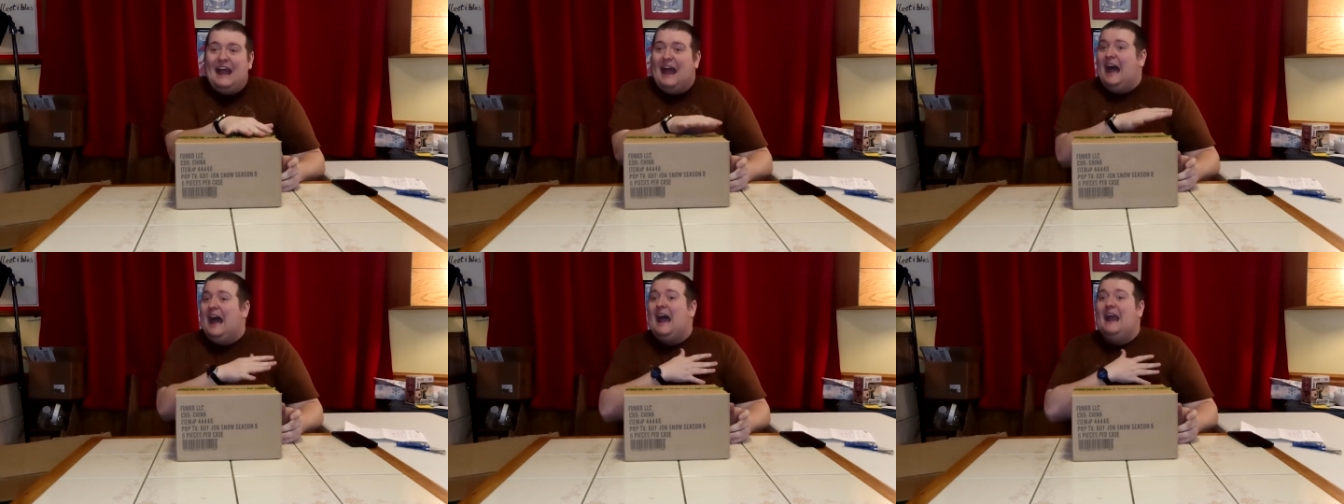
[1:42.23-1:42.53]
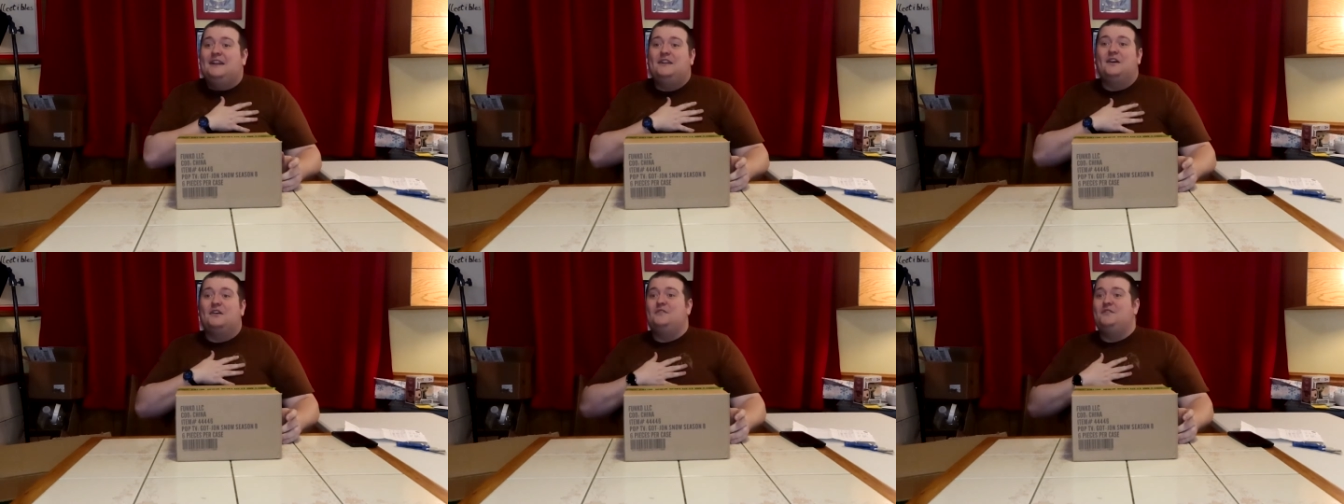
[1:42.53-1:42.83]

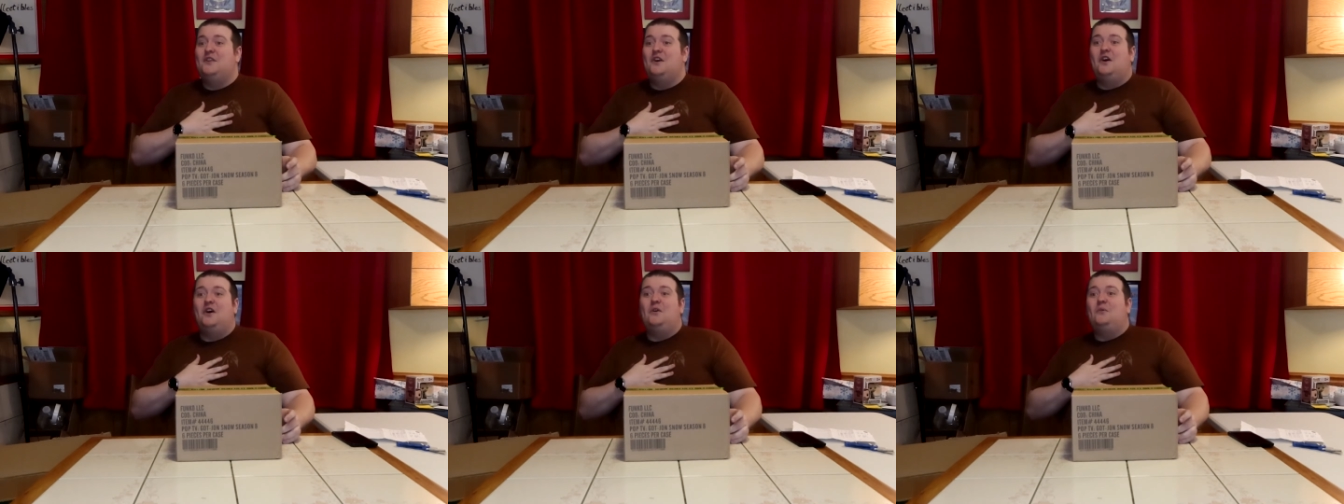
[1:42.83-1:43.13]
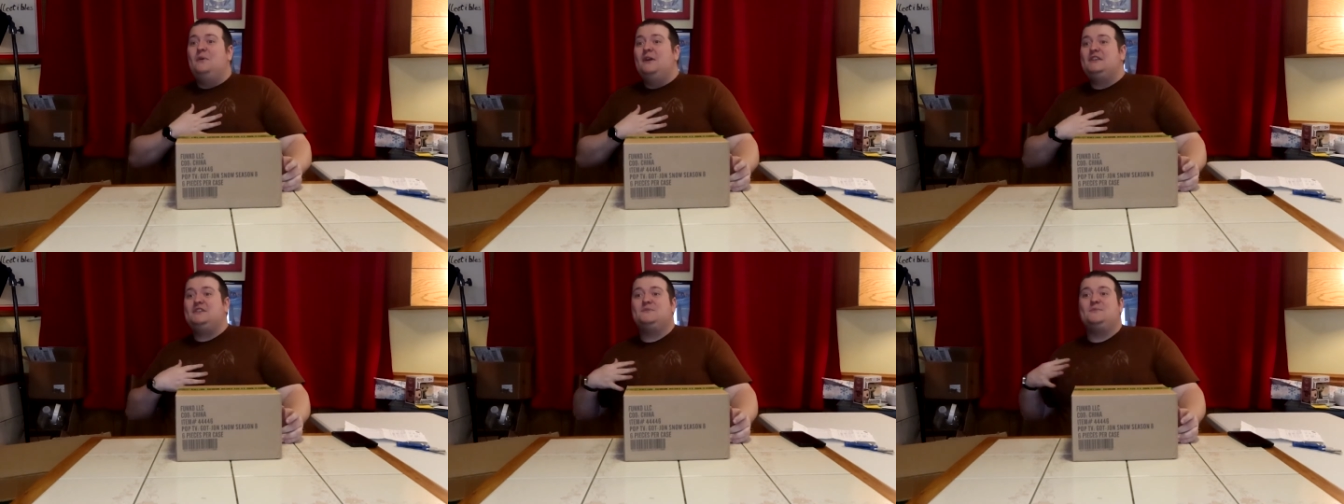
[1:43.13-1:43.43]
I don't know
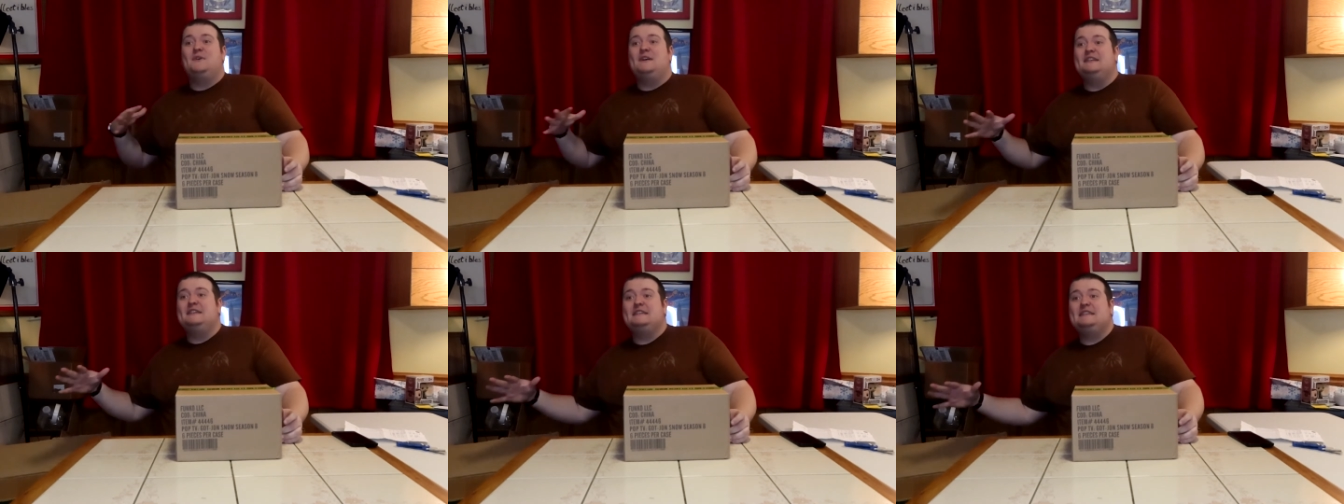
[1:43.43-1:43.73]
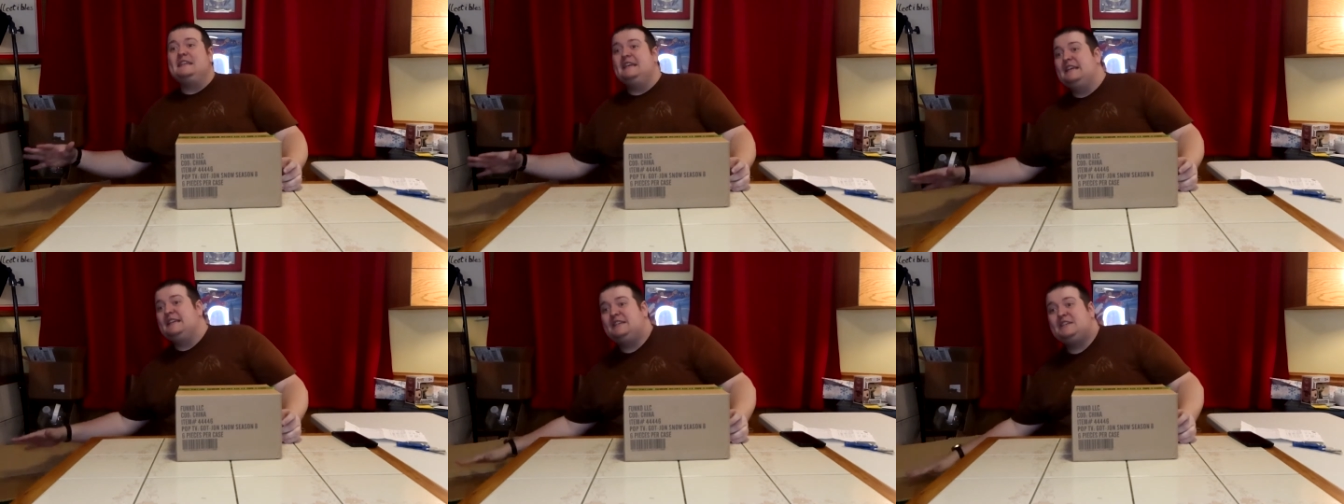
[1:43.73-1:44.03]
which one's
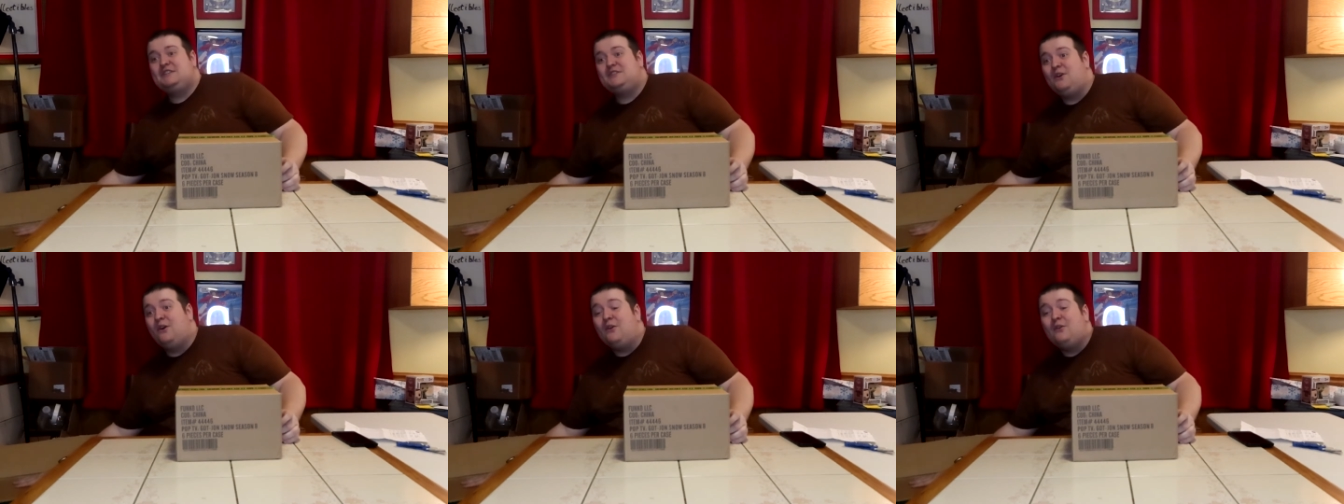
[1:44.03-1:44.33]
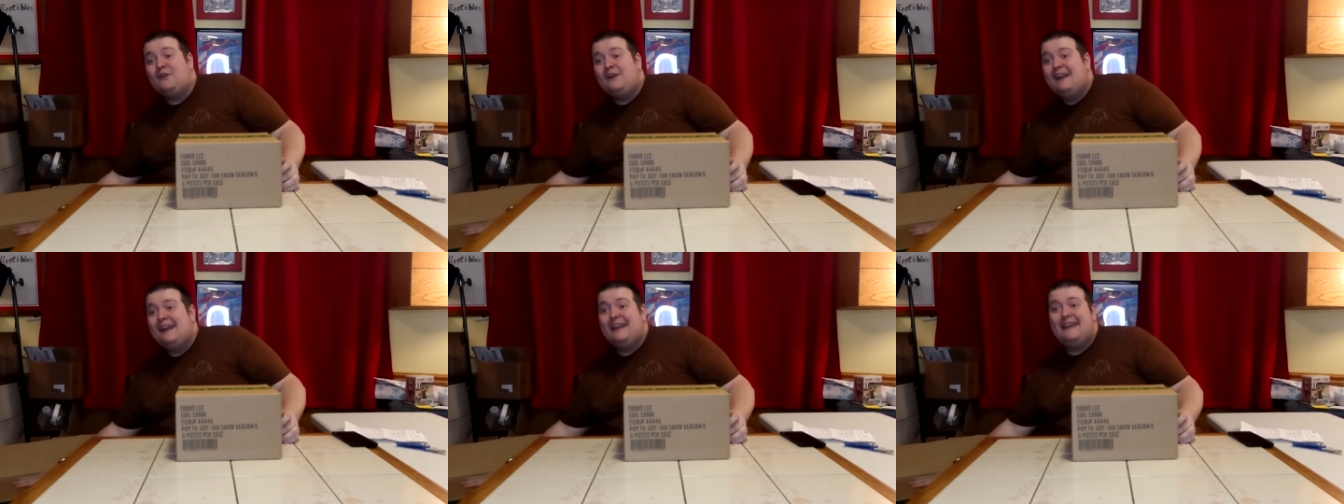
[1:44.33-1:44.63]
the
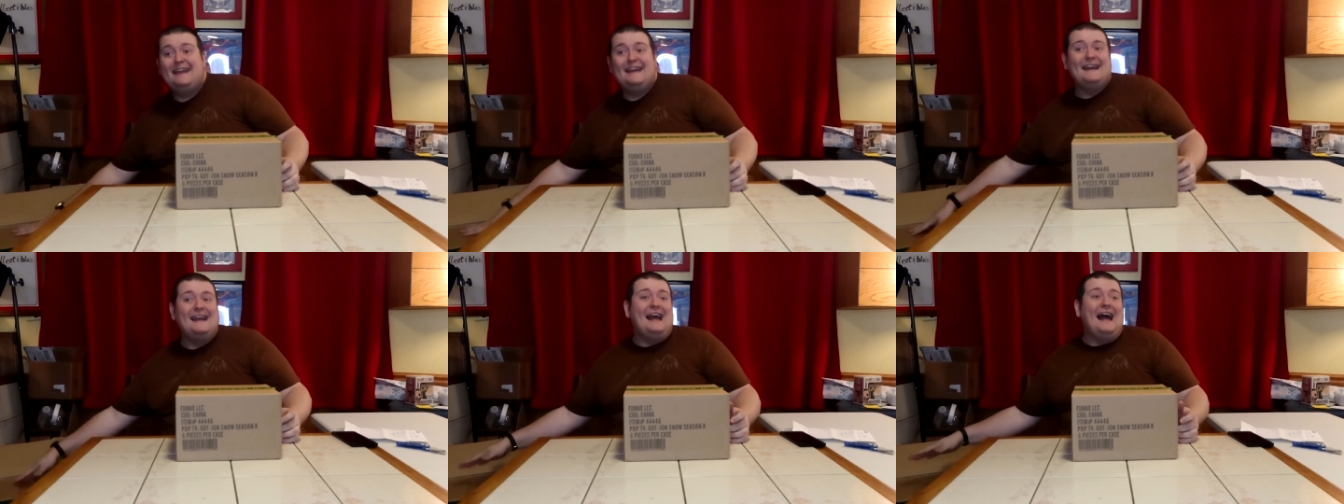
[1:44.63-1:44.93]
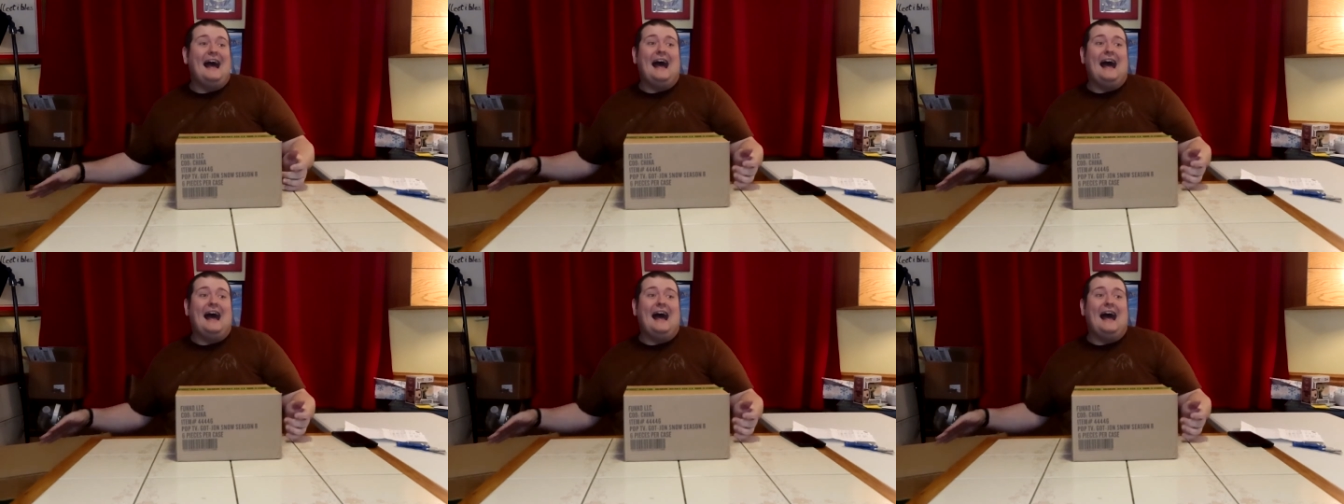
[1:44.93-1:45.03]
historic.